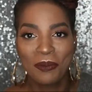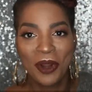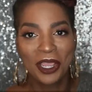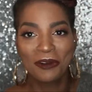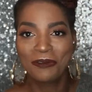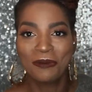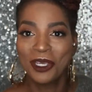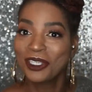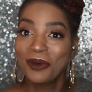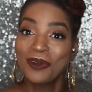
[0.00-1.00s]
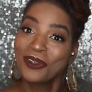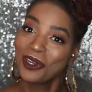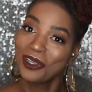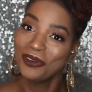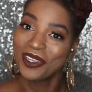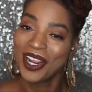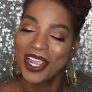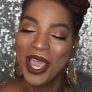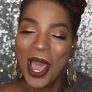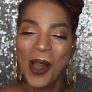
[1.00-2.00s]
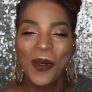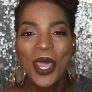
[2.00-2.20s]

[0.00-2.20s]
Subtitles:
break it for me because I wasn't going to use it anyhow.